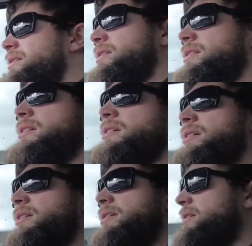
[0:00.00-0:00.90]
Oh, I
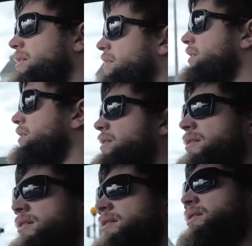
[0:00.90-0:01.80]
see. LVD is Canada
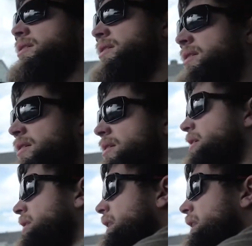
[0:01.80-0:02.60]
though as well, isn't it?